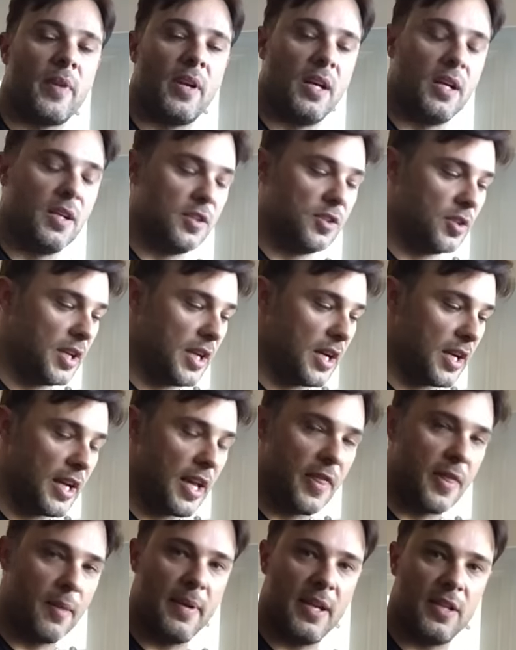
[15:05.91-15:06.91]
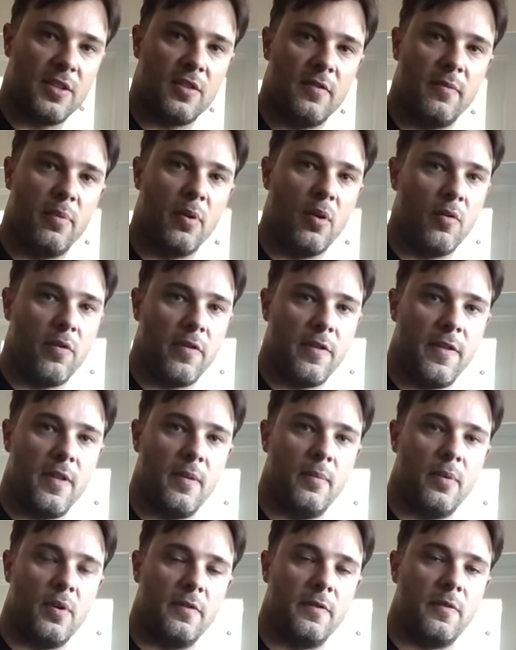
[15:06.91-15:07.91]
Uh, so you kind of get the best of both
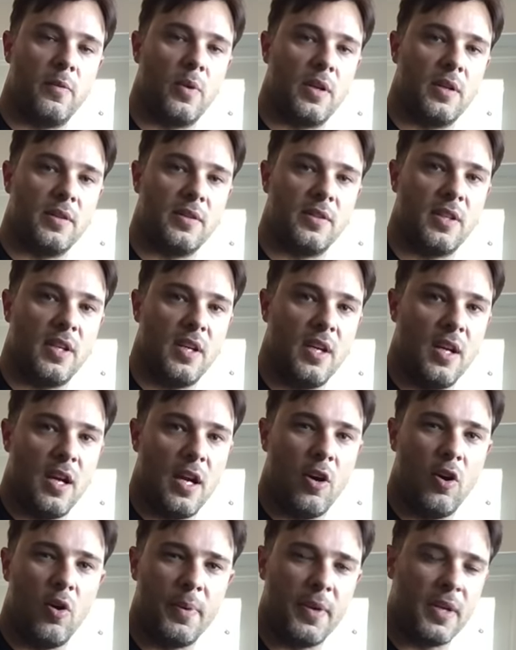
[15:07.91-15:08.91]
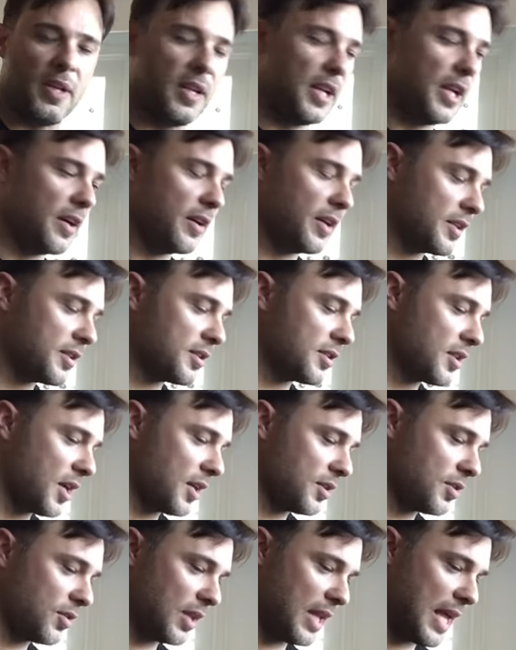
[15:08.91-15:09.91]
both worlds. I hope you can hear it. It's
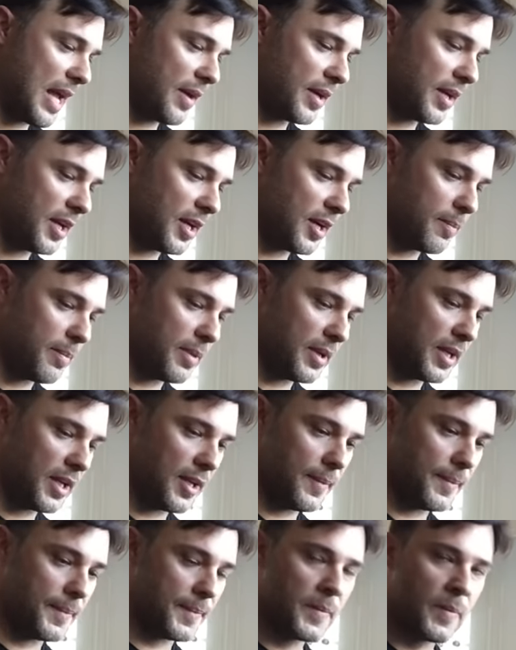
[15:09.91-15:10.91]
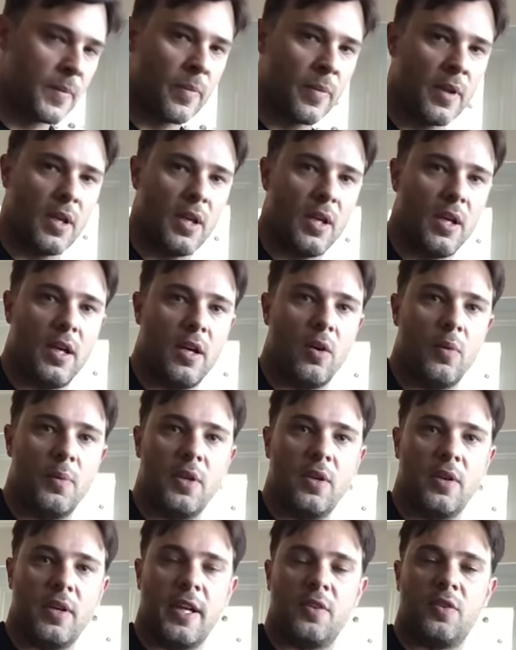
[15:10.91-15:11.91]
not too loud in here, but um, I hope
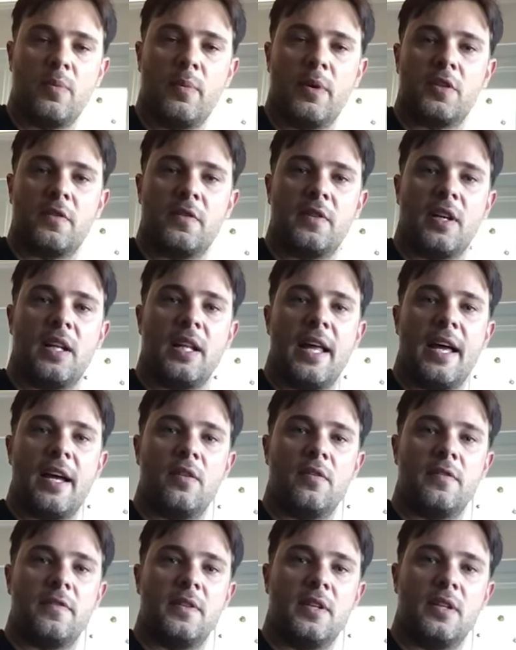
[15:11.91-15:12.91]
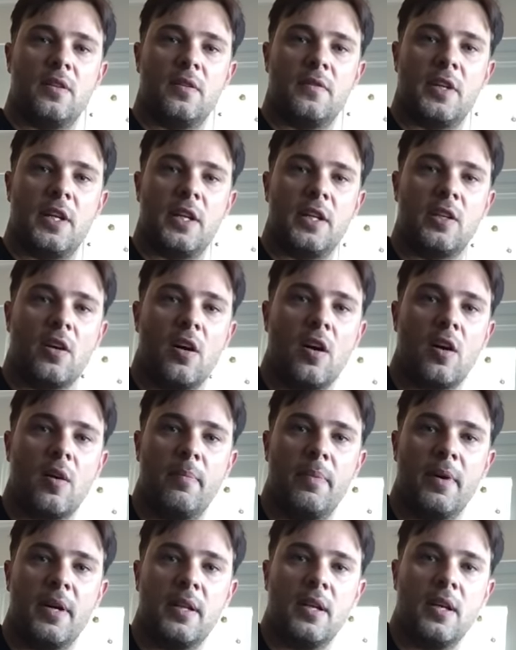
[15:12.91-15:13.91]
you don't get too much of the clang of the of the
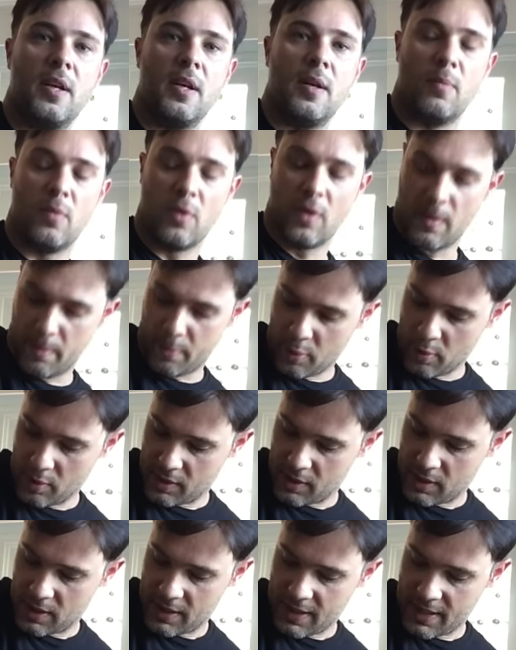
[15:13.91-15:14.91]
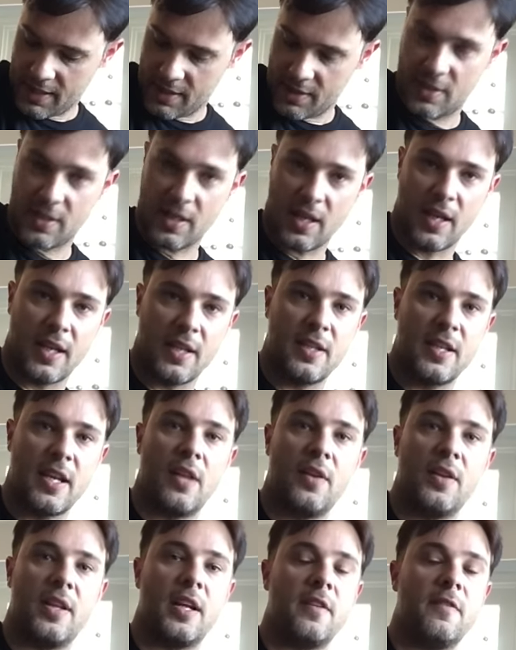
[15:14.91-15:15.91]
guitar, but more importantly is I can
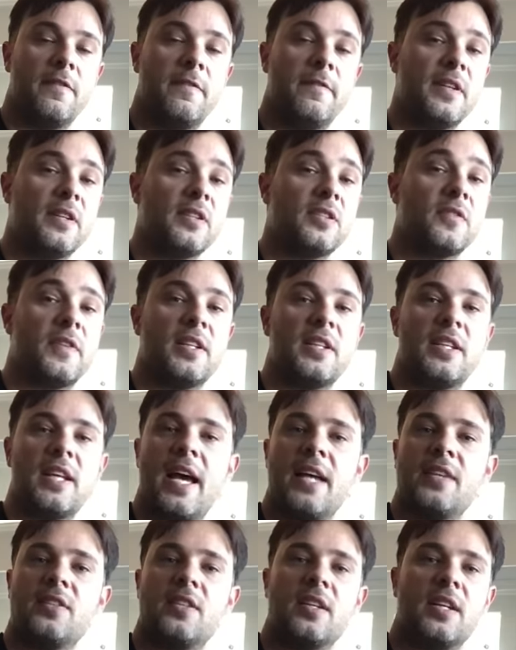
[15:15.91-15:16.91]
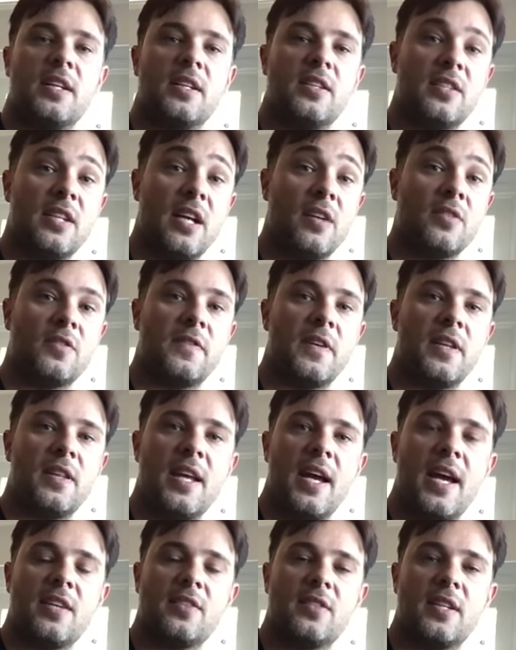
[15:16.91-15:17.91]
tell you that it feels fantastic, it sounds
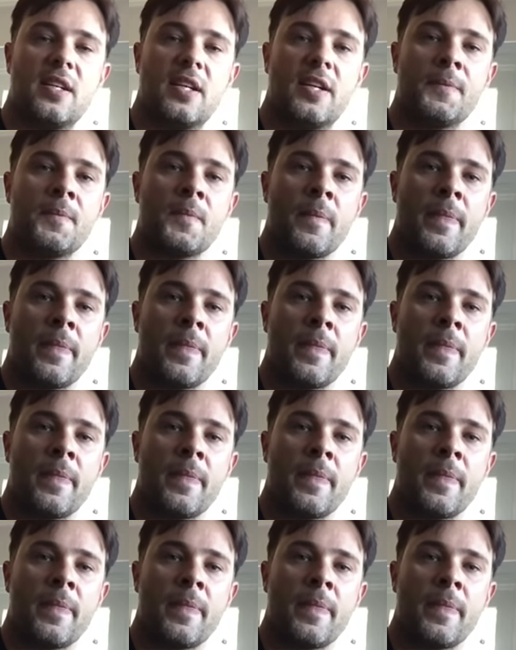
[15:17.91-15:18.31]
fantastic.